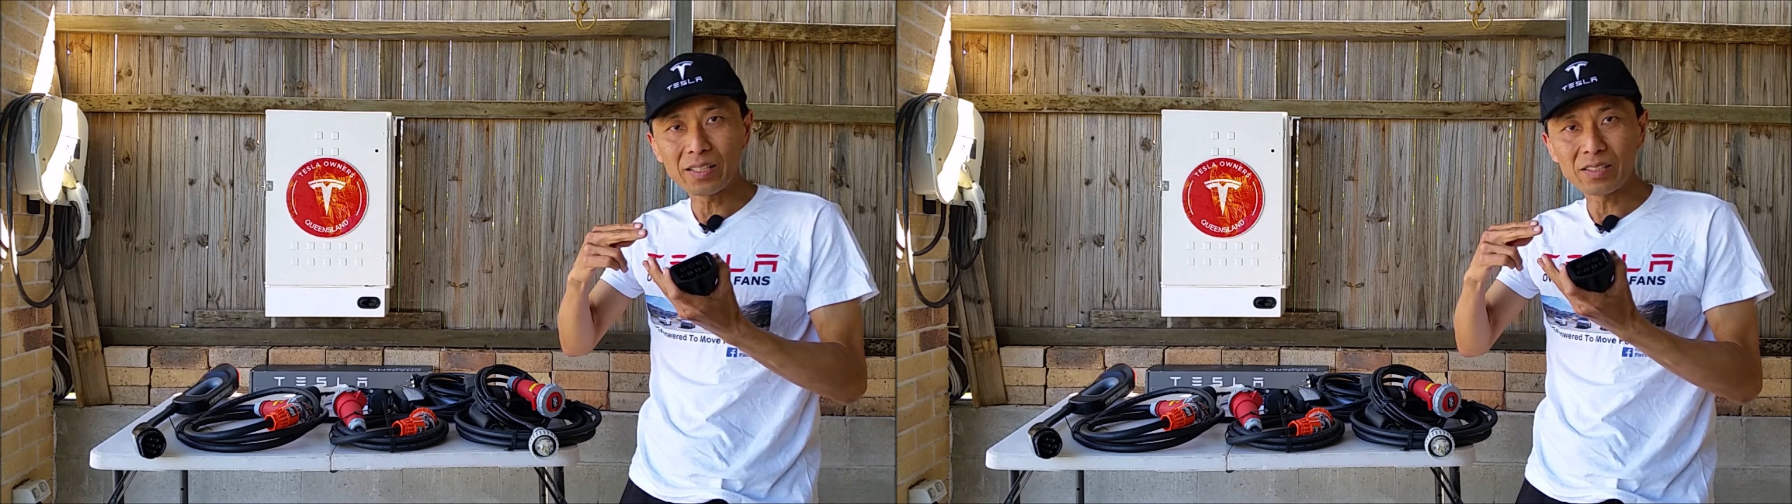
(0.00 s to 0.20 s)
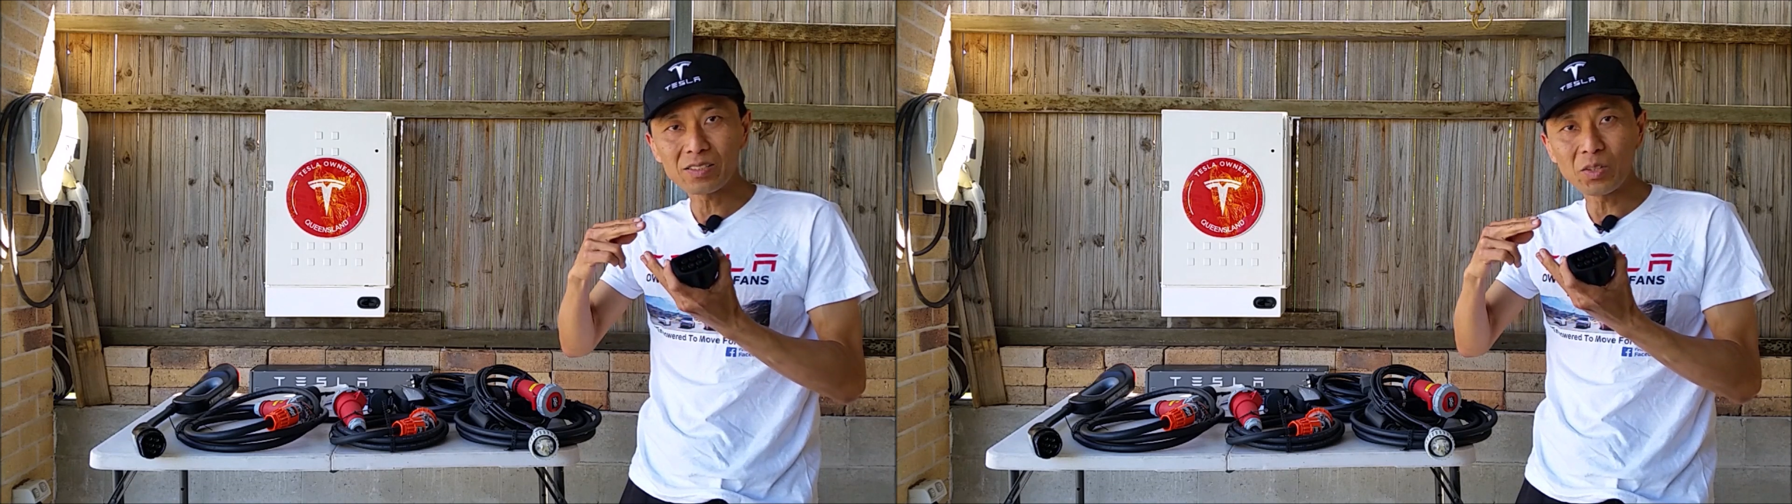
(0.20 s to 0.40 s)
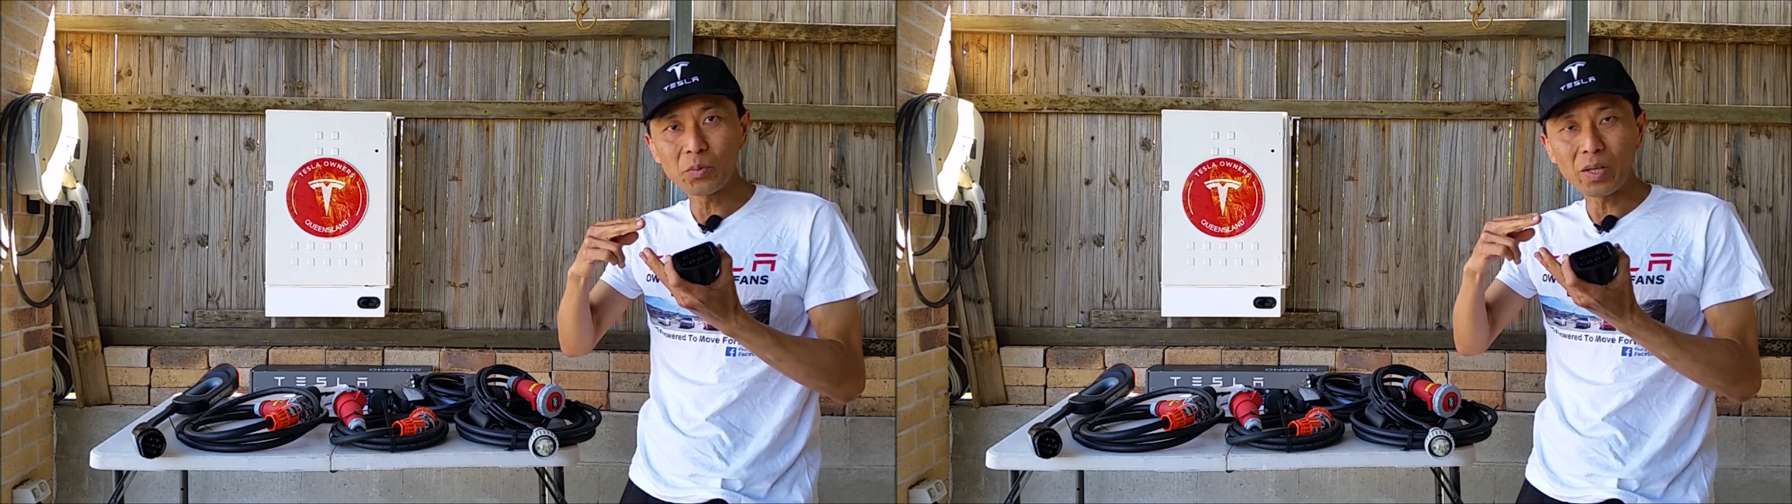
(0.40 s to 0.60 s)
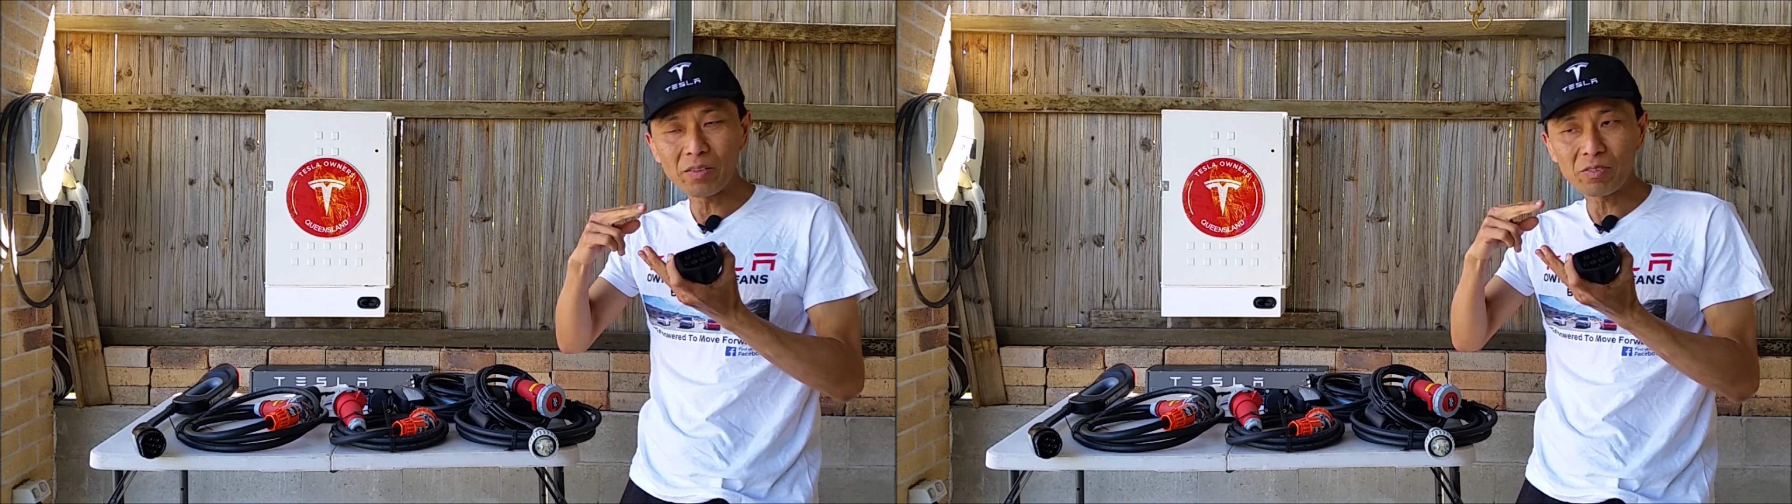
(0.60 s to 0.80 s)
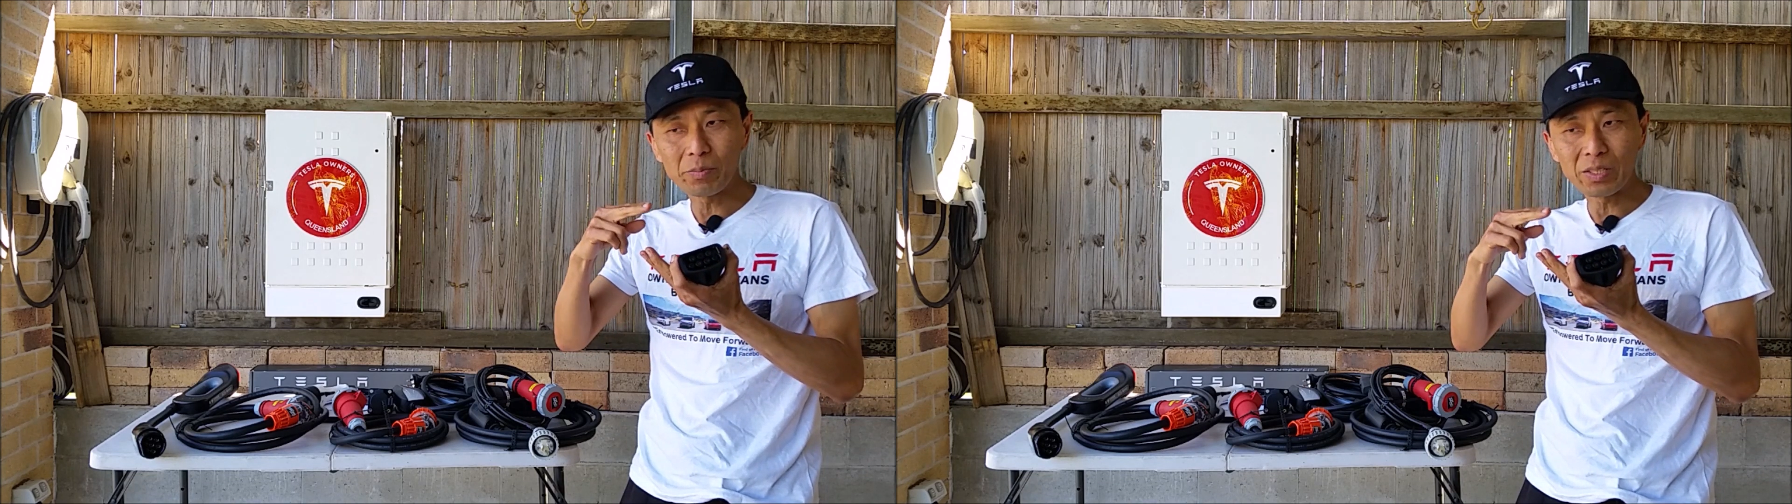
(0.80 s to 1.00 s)
there's no
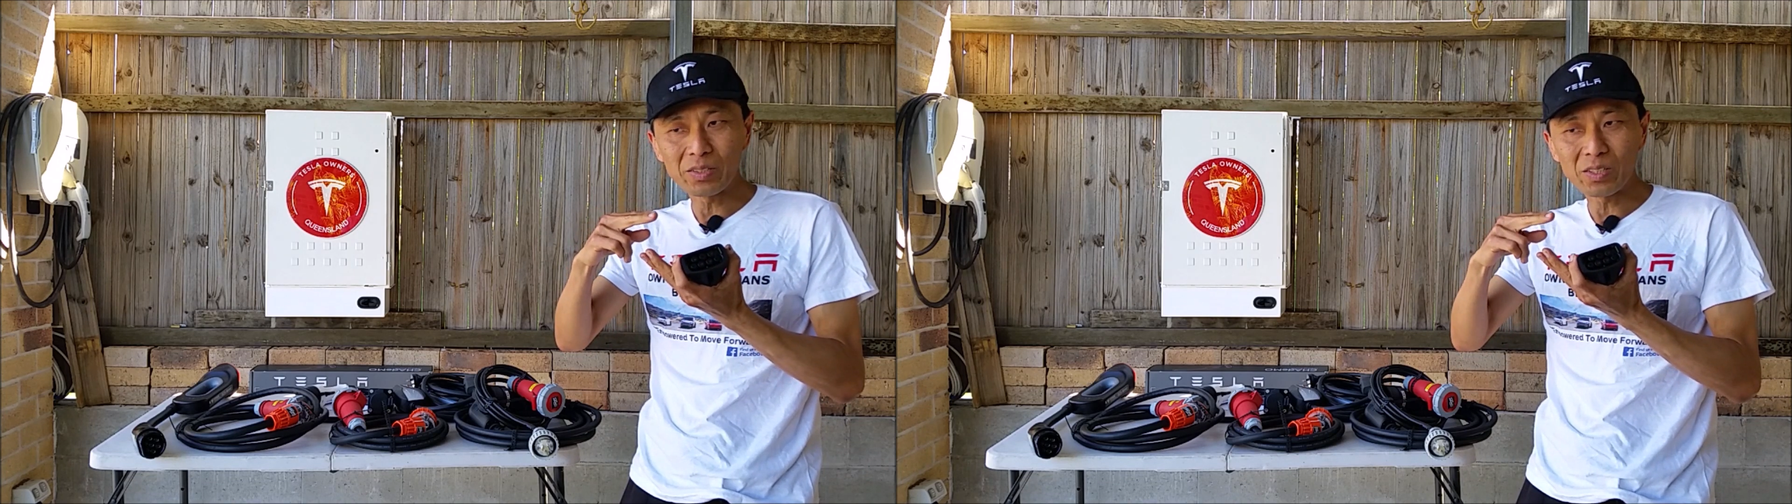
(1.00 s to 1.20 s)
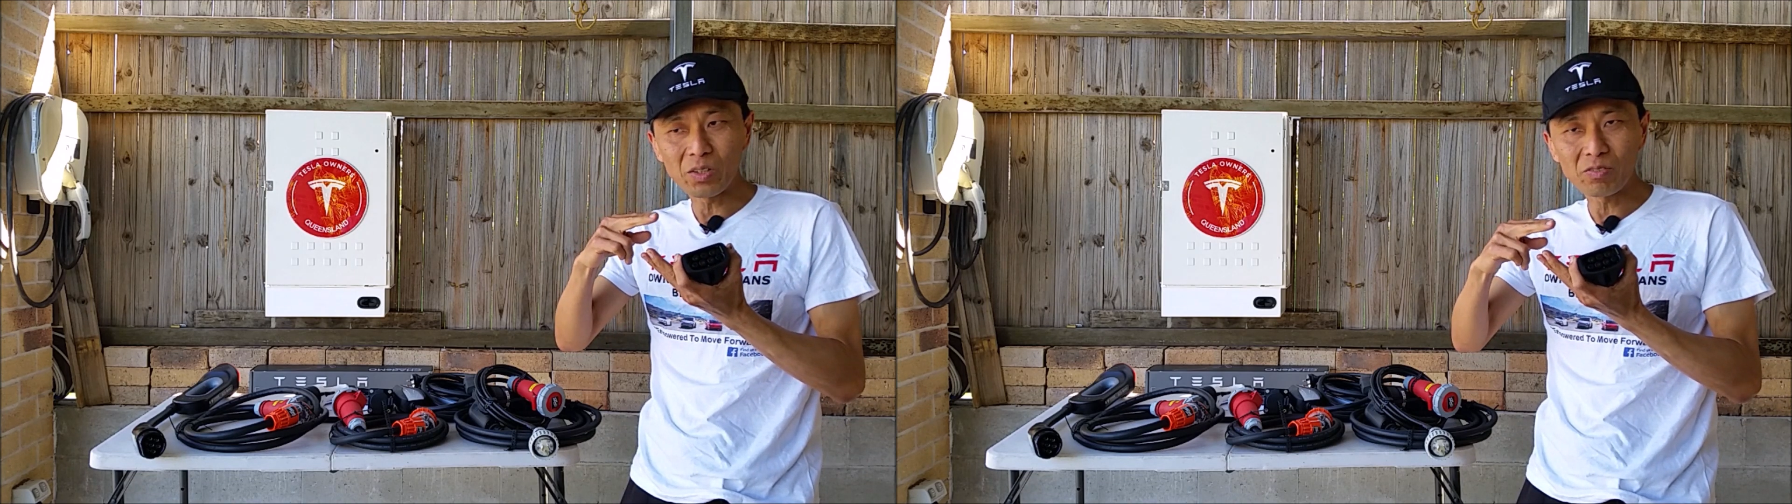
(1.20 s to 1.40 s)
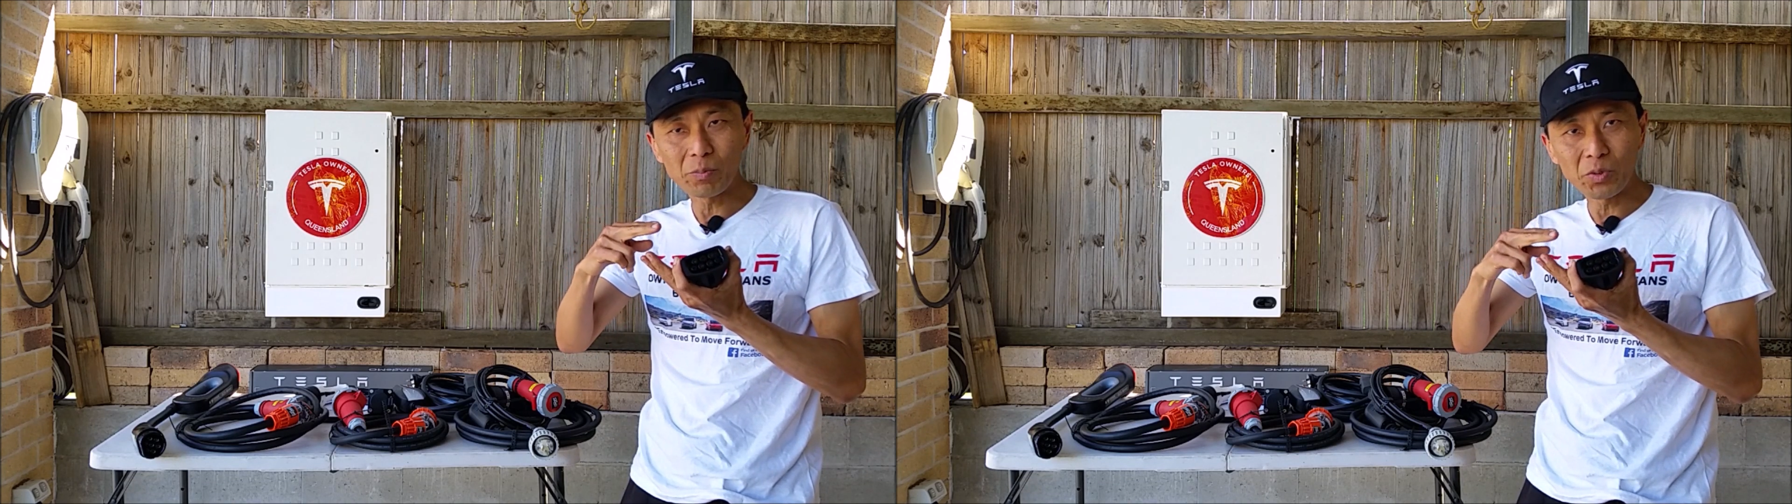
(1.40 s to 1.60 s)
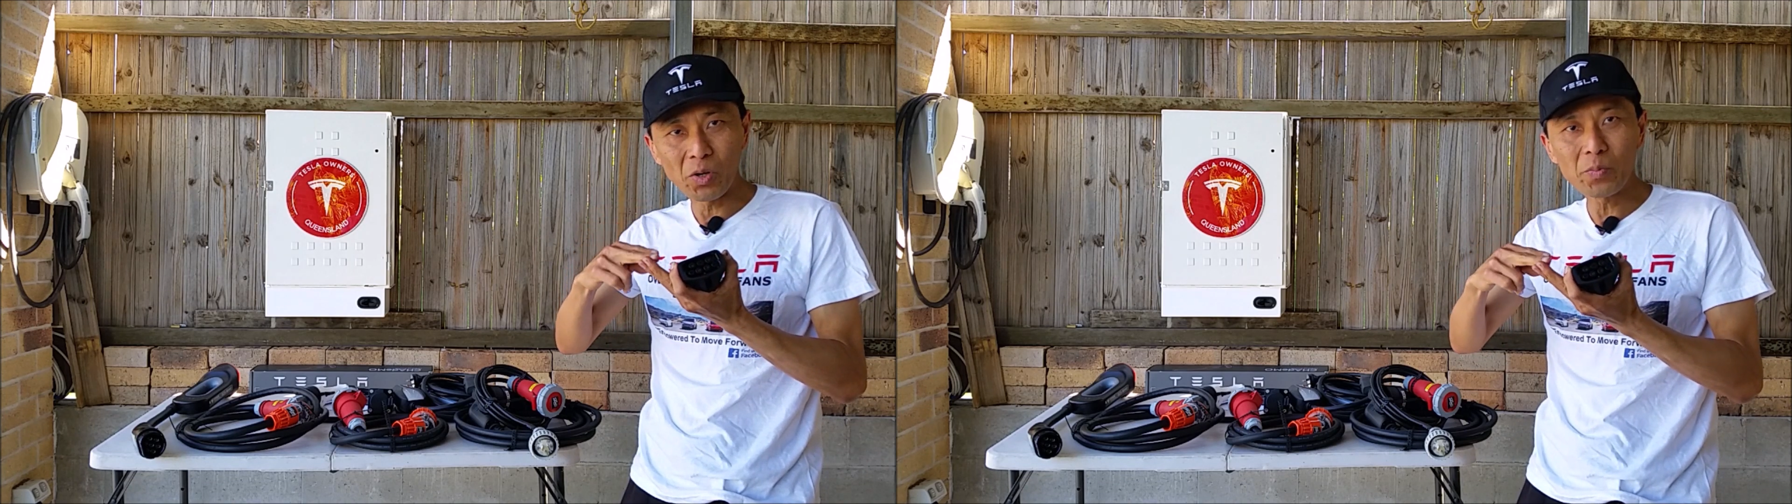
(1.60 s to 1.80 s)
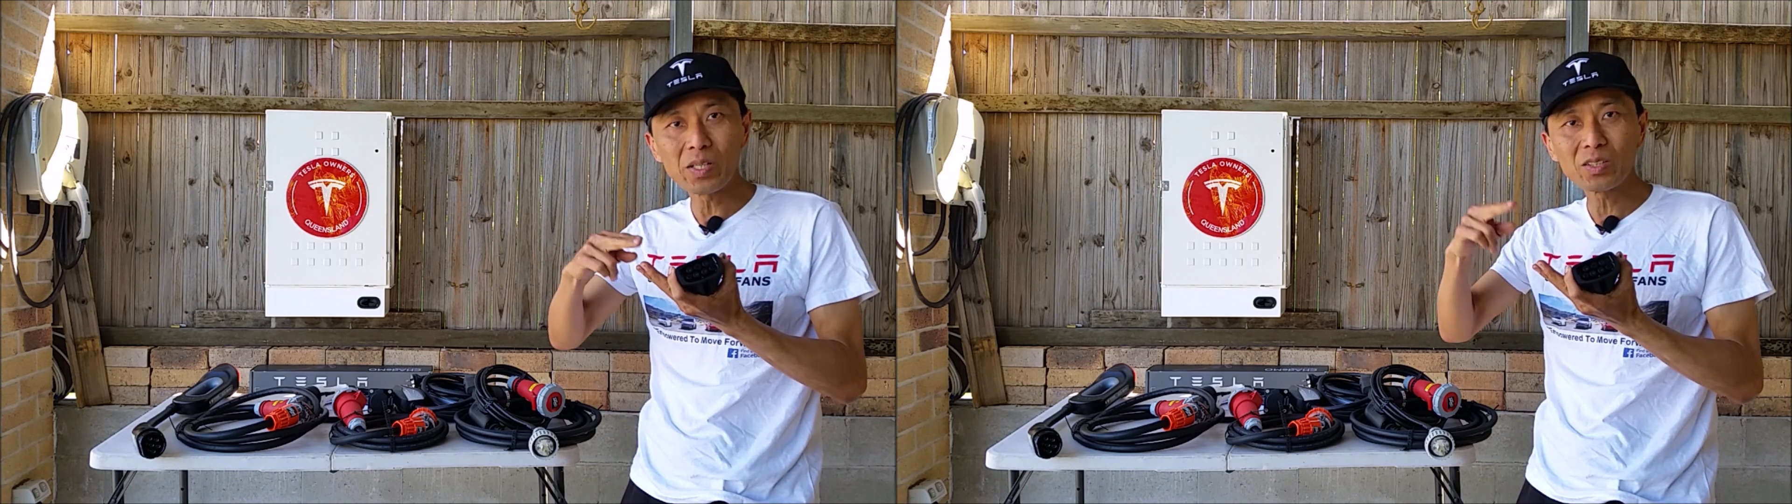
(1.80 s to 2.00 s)
way for me to go from
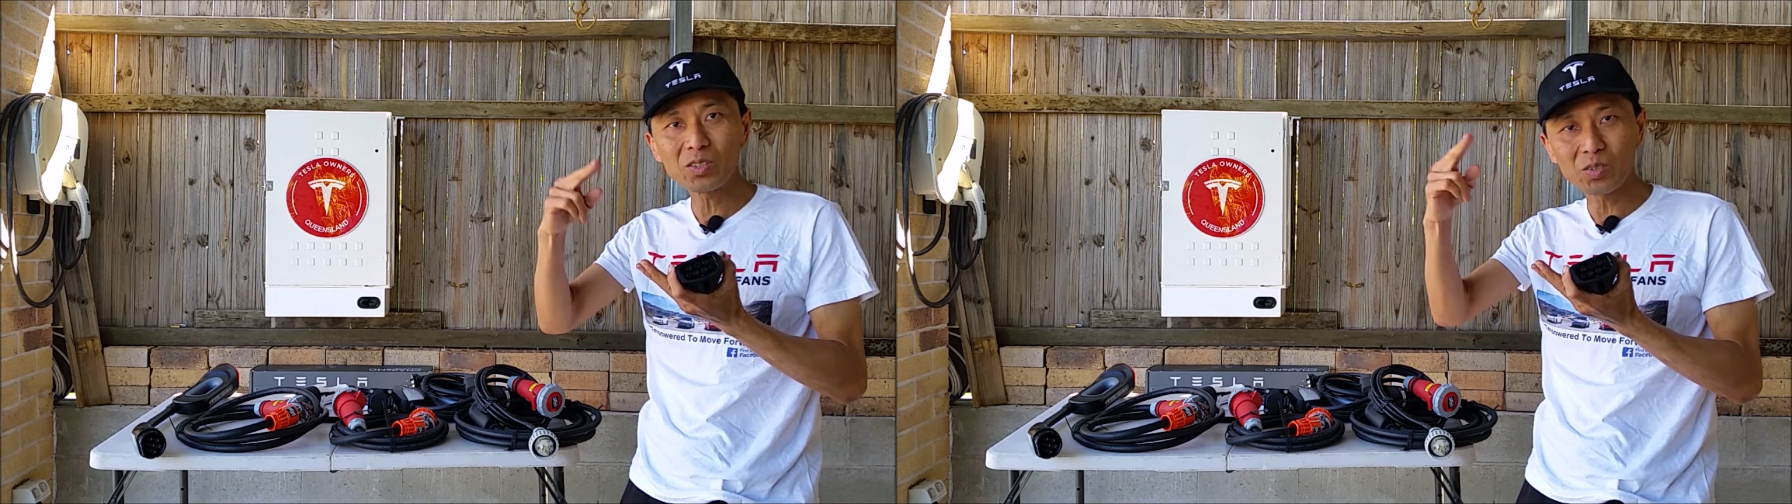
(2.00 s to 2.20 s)
Roma